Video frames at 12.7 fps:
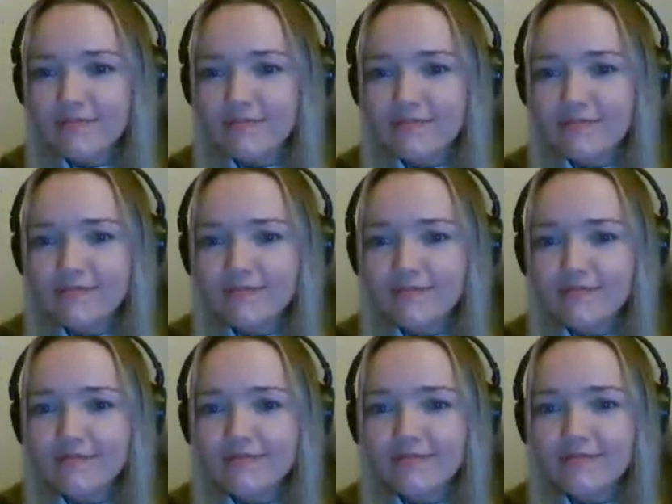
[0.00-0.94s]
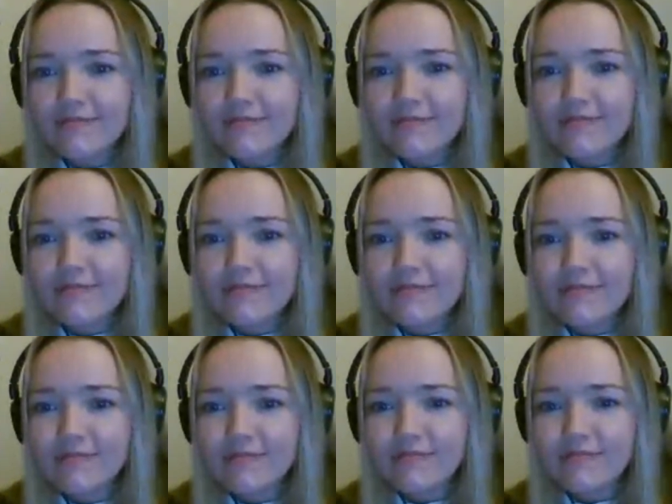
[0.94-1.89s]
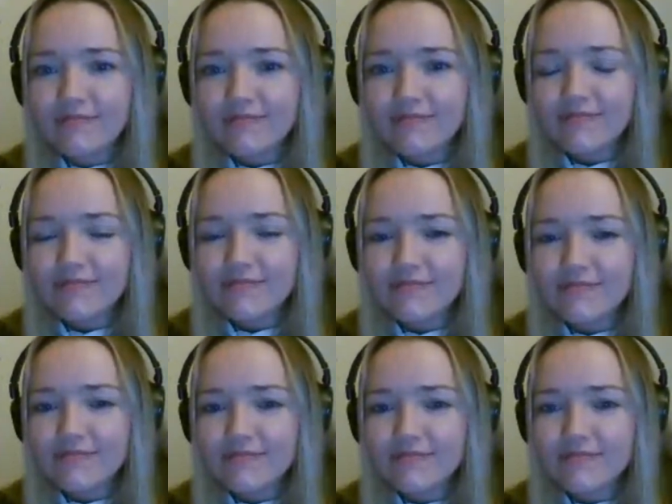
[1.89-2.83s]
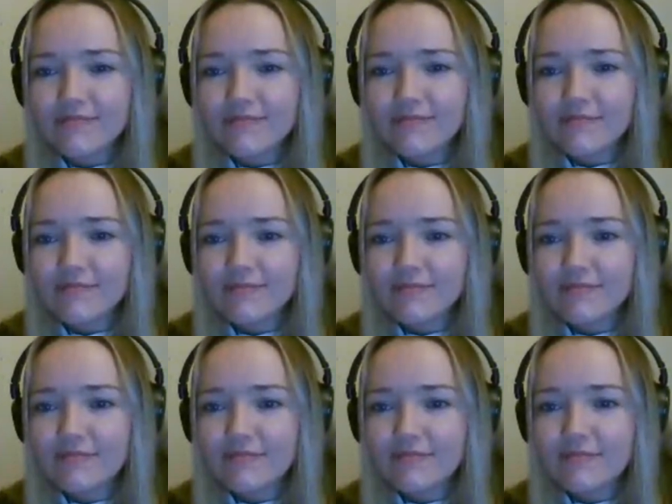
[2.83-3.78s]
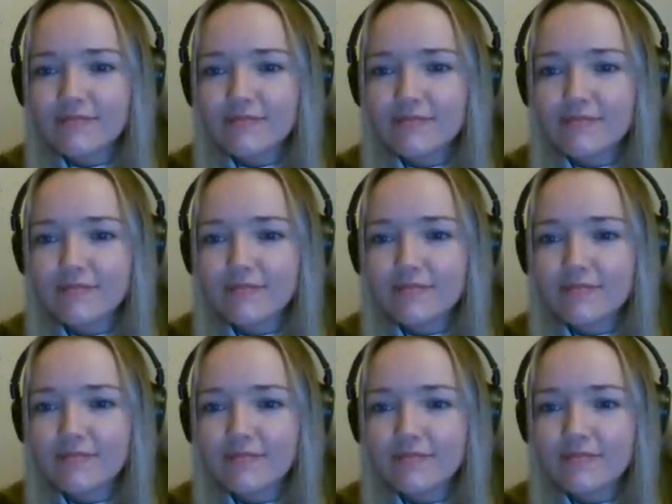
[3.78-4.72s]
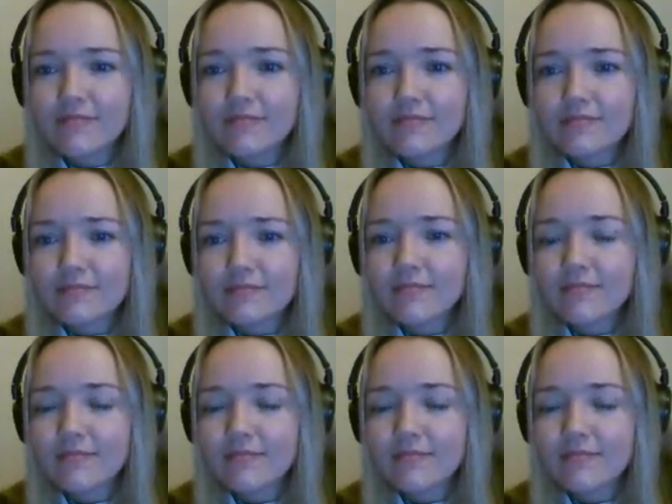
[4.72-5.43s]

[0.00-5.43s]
No words are spoken by the person on screen.